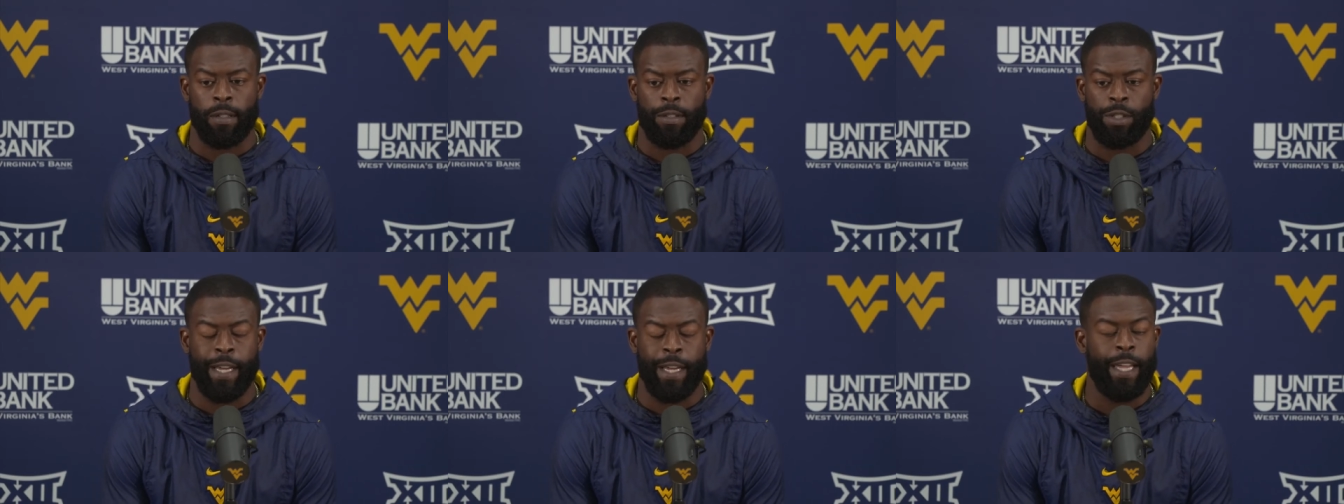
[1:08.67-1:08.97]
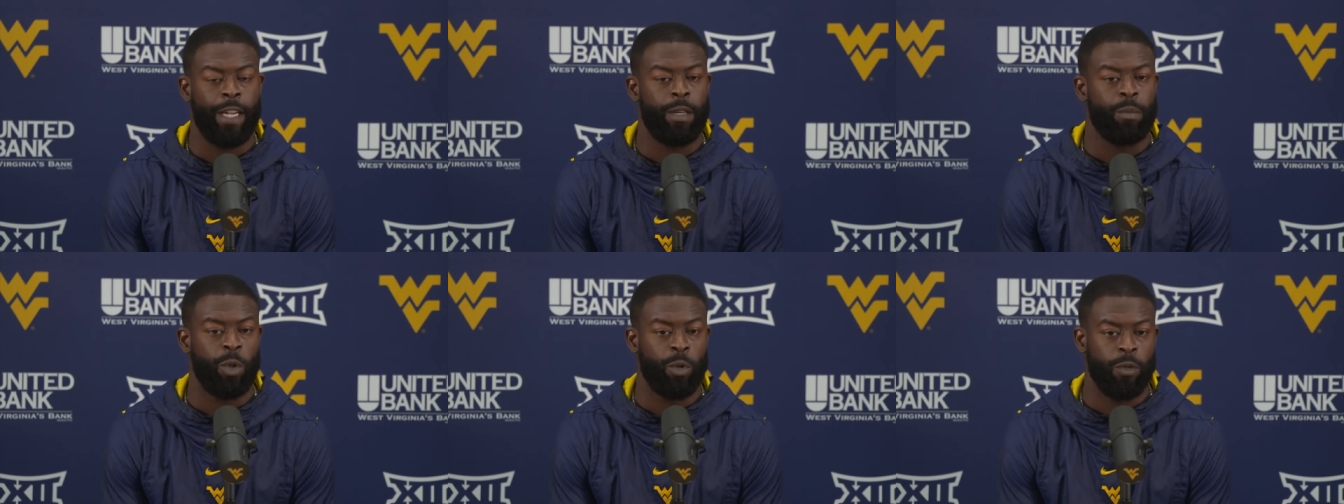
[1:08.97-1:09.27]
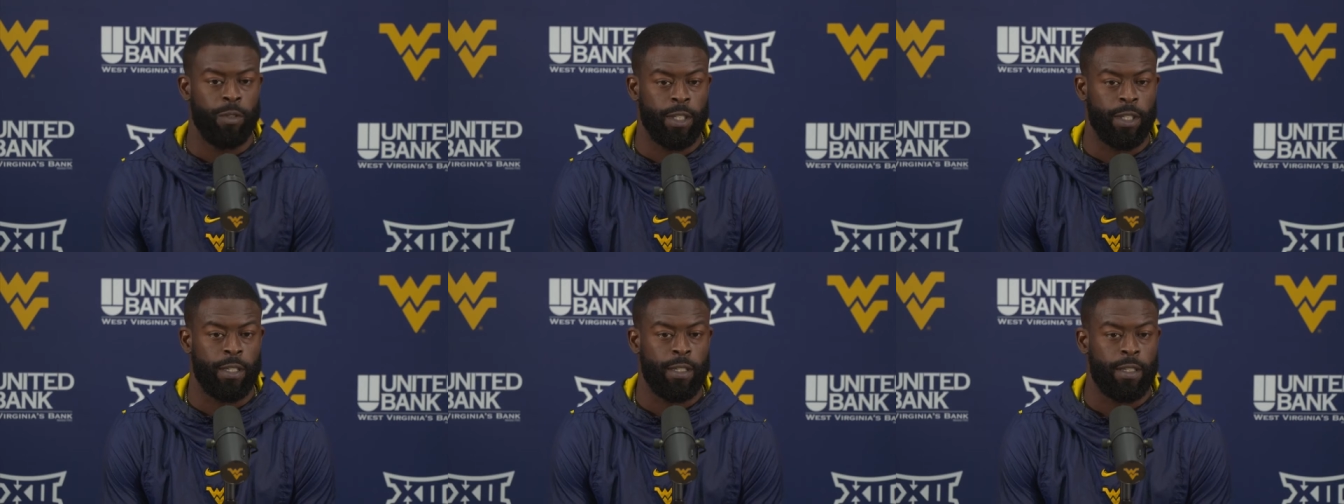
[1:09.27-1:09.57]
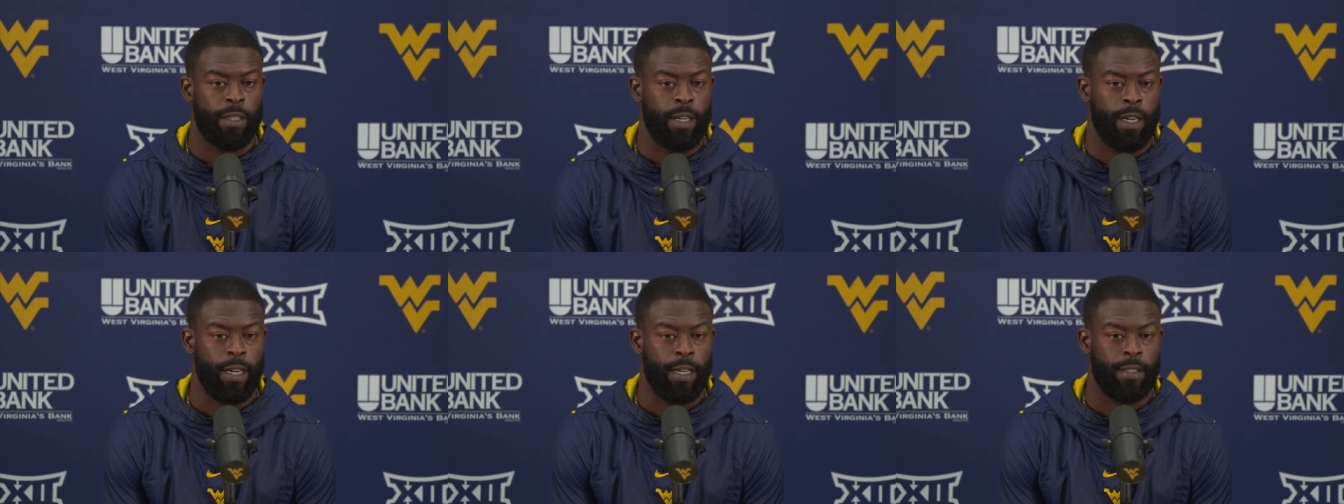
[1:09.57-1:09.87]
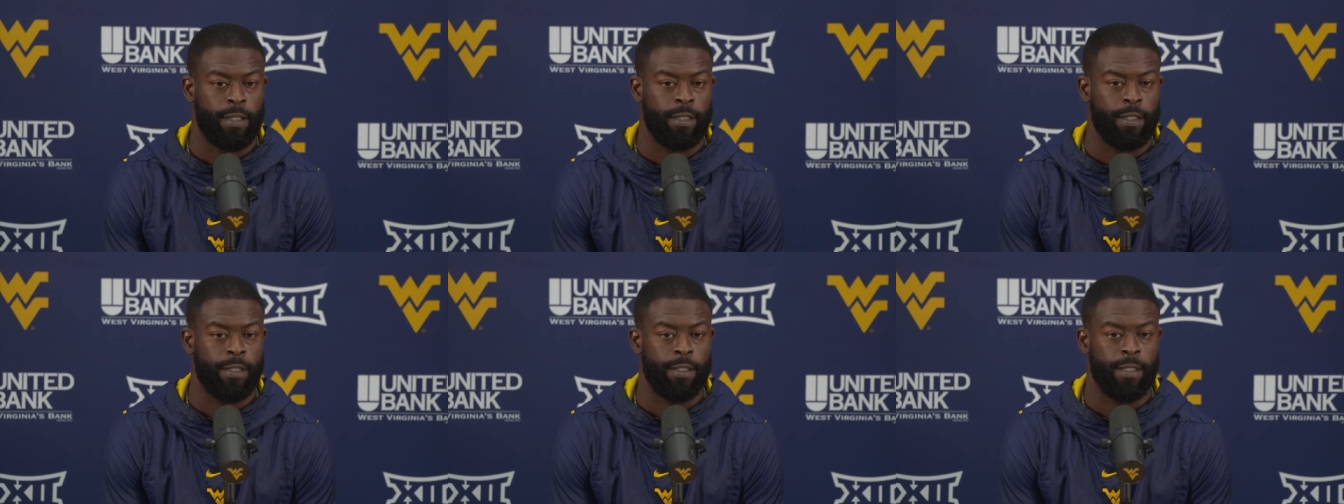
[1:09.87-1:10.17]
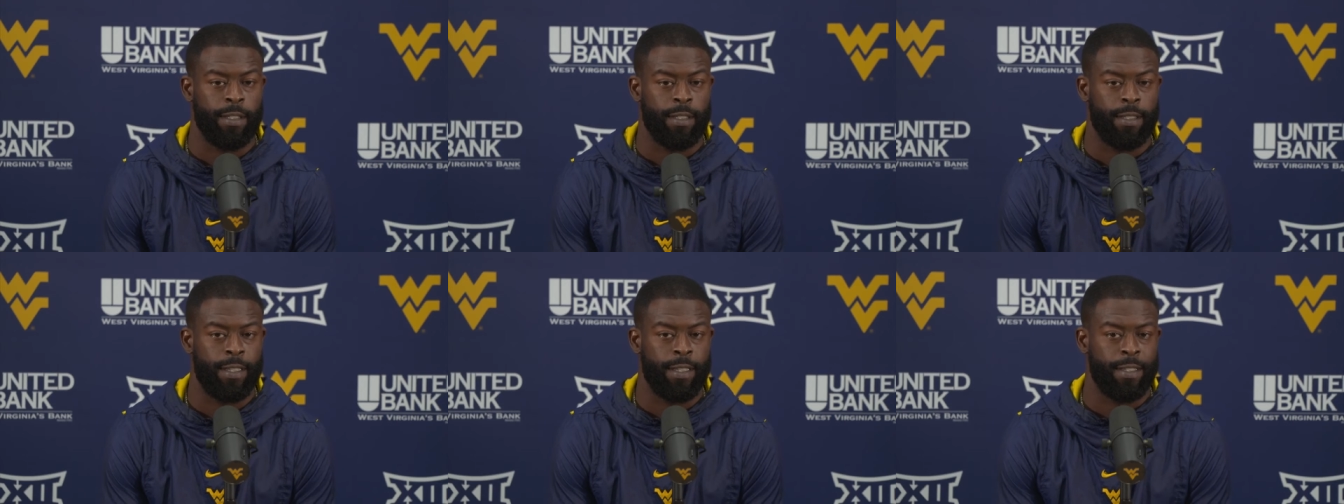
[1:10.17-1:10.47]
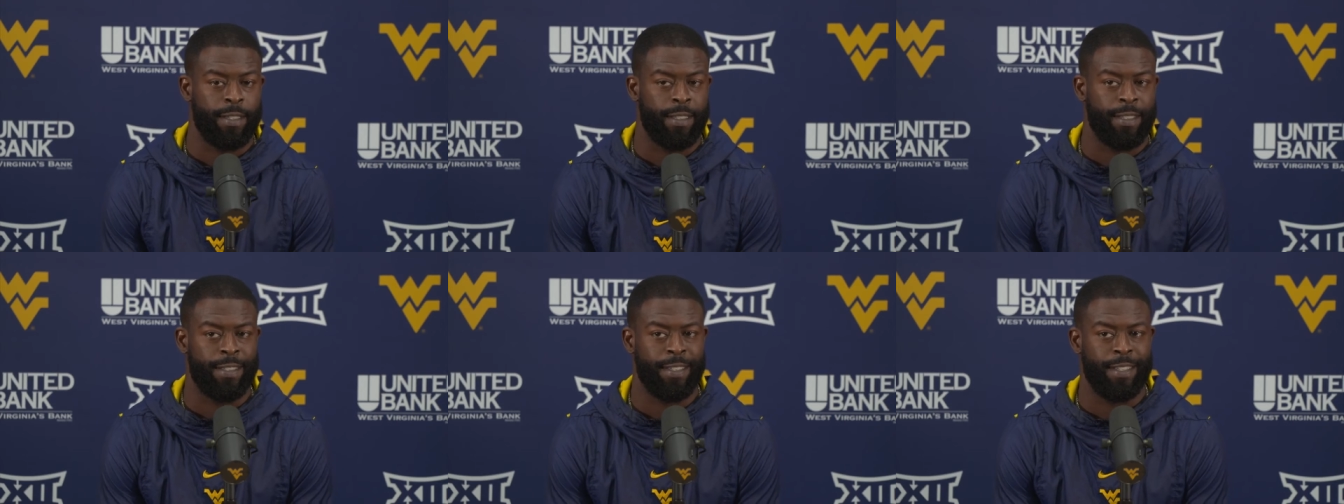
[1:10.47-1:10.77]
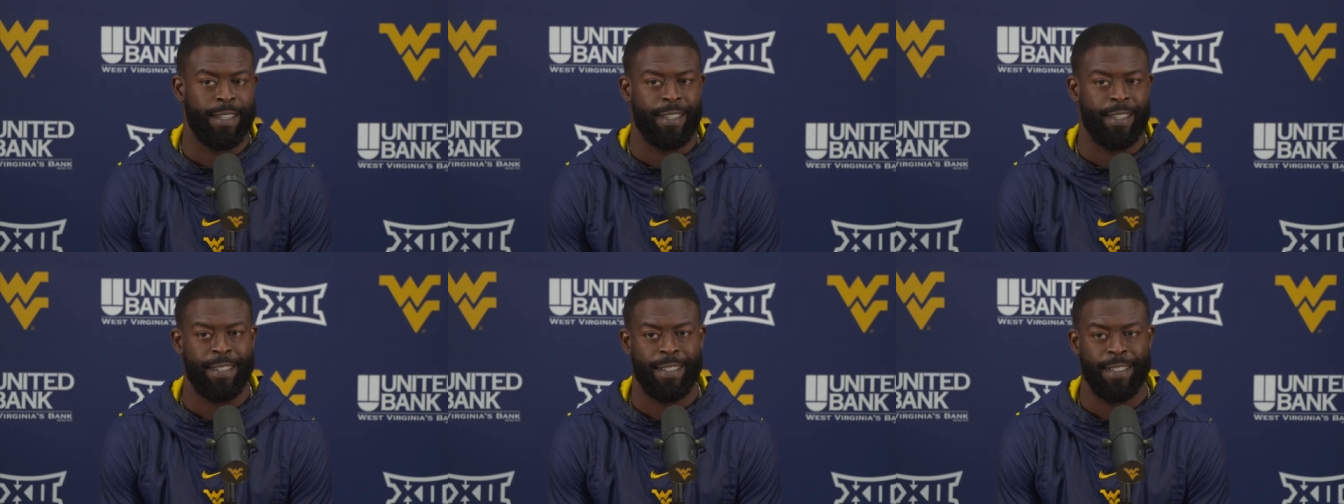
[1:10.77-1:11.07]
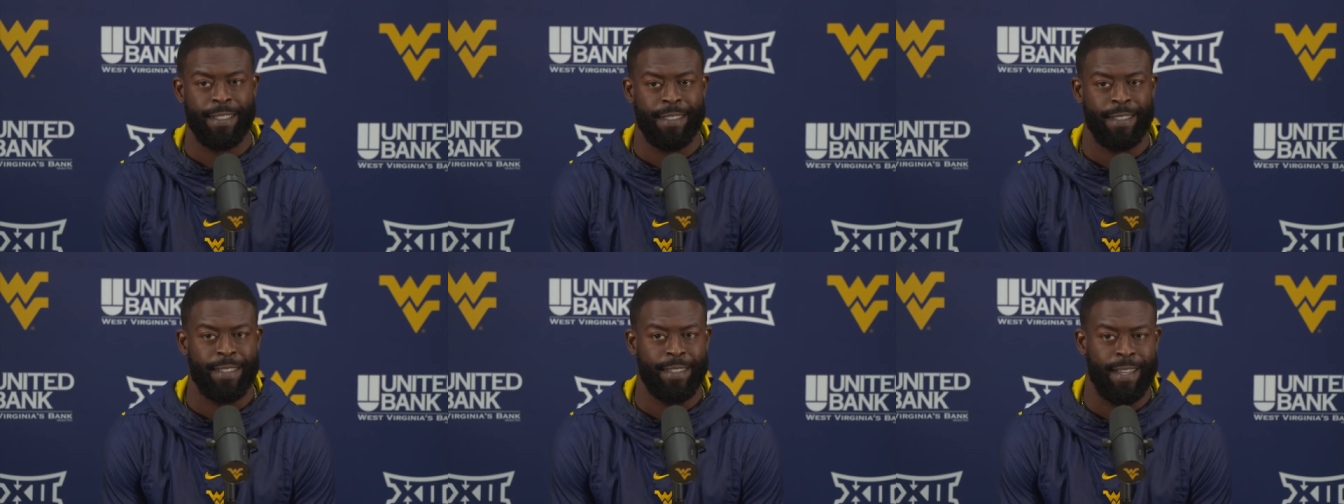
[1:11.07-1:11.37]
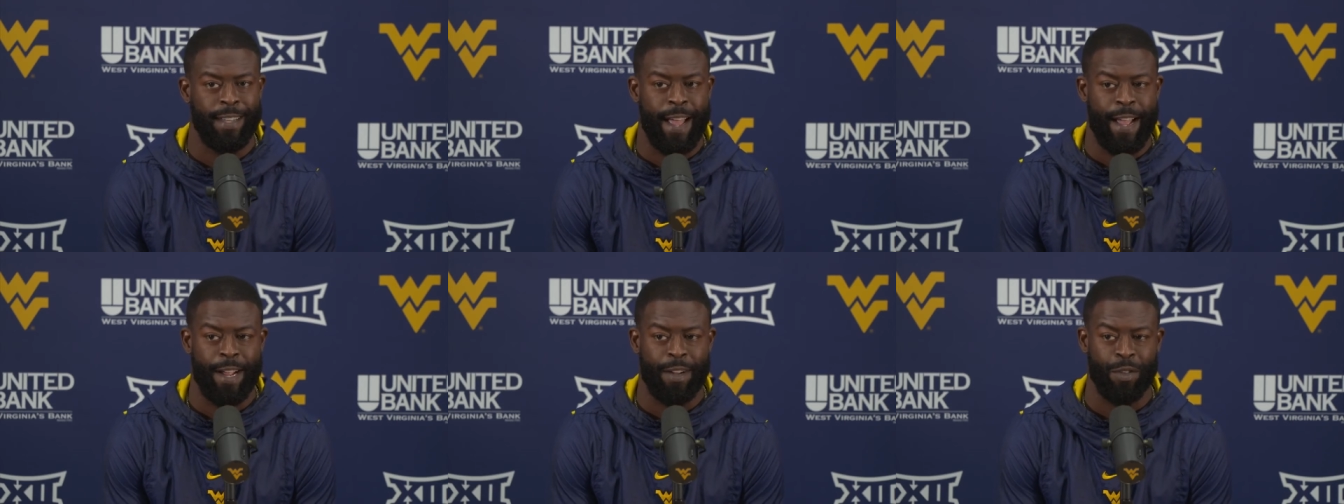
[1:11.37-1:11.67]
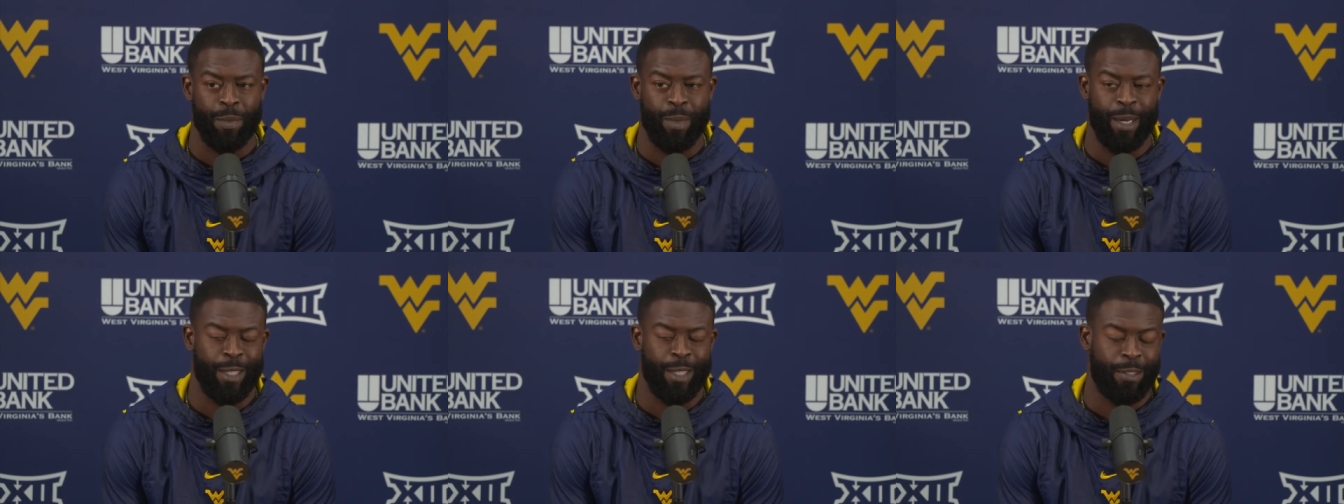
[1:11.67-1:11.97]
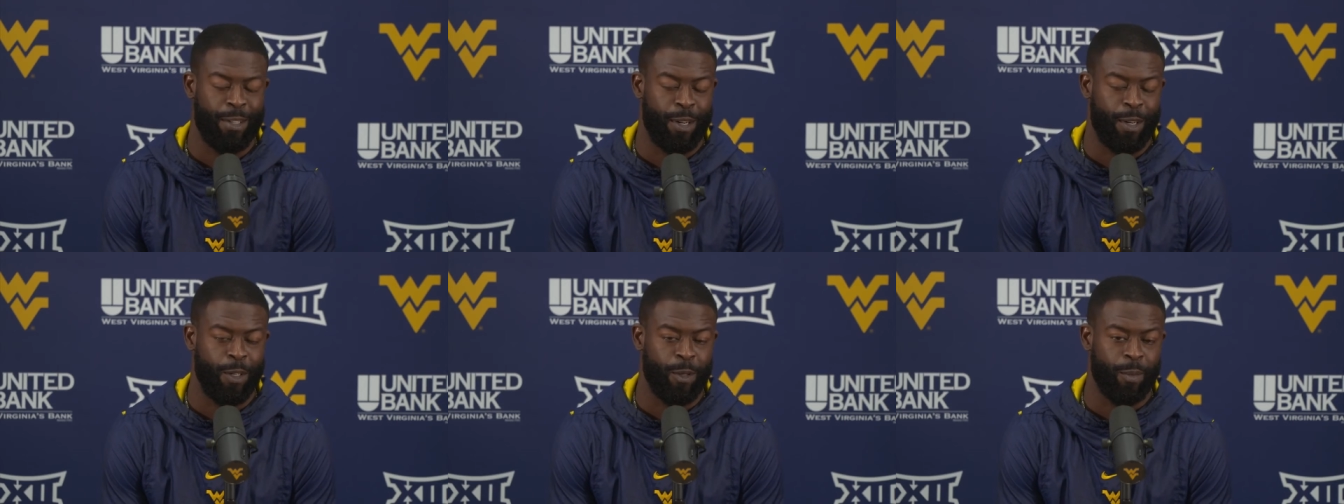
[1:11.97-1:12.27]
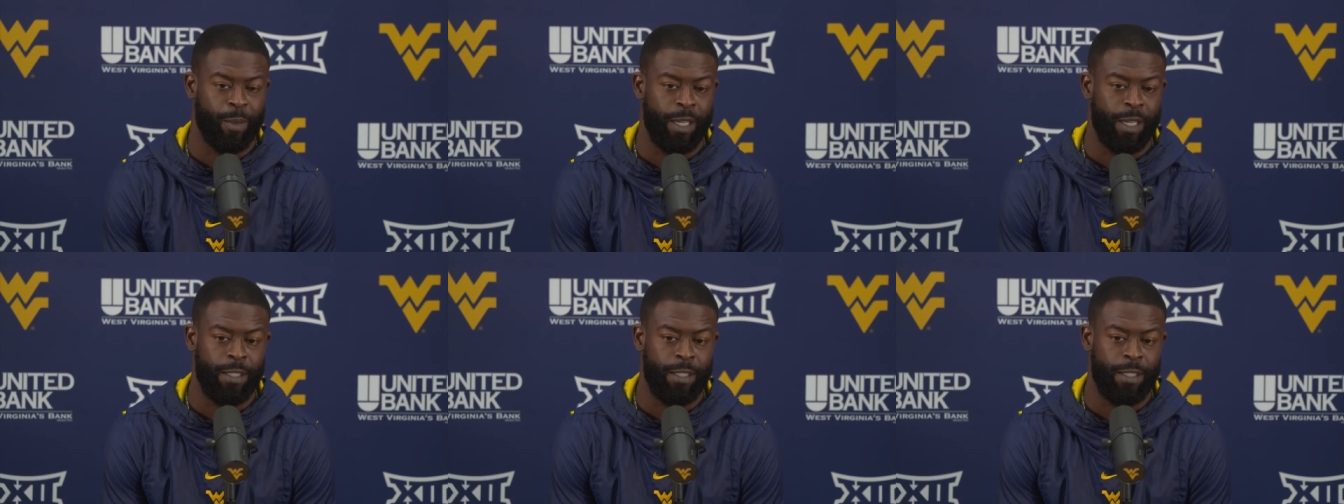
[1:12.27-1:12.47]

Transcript: chain mover, in a lack of a better term.